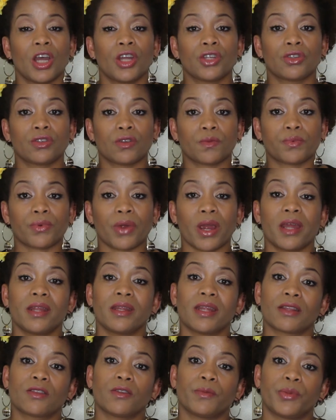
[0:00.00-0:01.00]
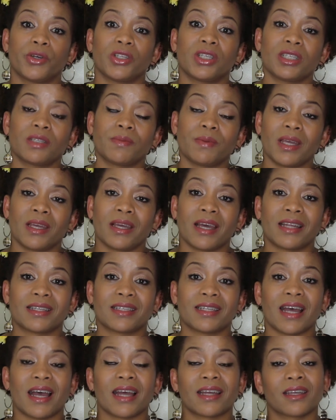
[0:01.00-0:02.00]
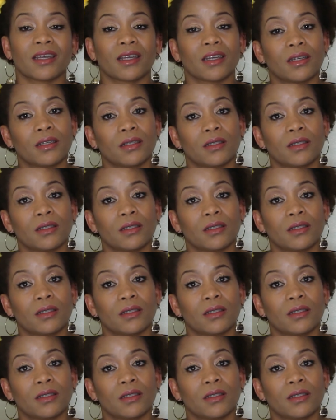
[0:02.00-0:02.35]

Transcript: to the brain that the body is being attacked,